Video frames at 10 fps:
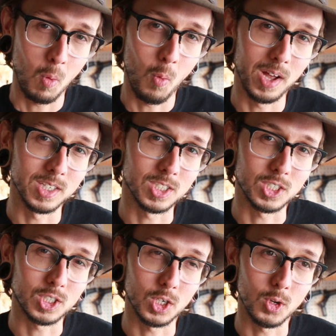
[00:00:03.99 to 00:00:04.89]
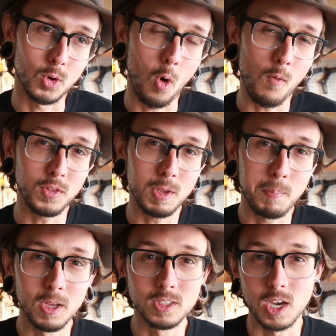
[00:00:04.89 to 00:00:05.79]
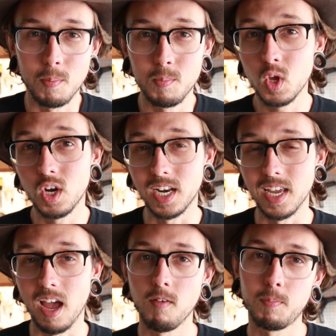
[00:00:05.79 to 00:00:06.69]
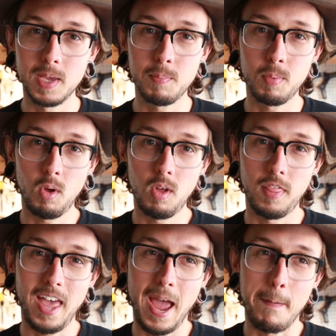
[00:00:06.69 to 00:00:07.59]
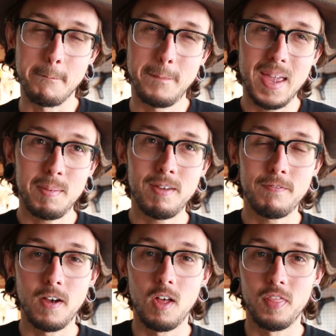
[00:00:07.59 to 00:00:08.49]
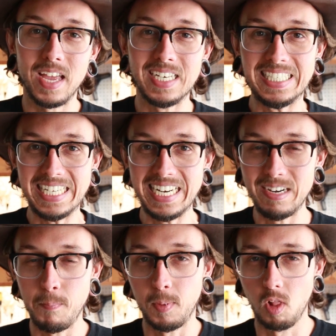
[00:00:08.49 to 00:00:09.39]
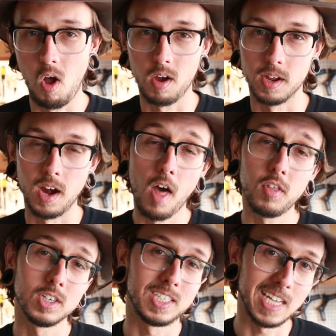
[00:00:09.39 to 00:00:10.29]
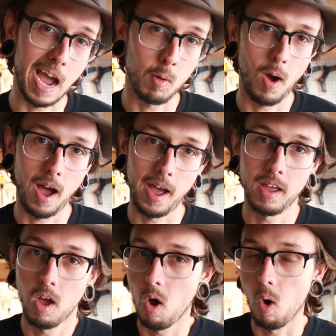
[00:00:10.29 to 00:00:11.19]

was to hopefully build a community of people that maybe felt they didn't belong in other DIY